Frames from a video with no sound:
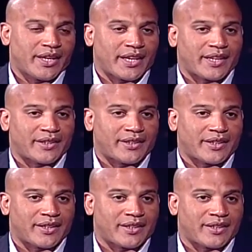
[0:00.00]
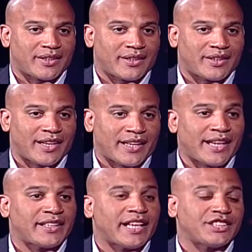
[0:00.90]
And I
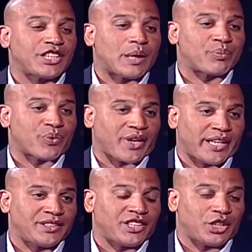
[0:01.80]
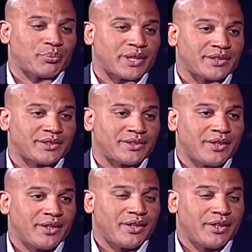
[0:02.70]
had that job for 18 months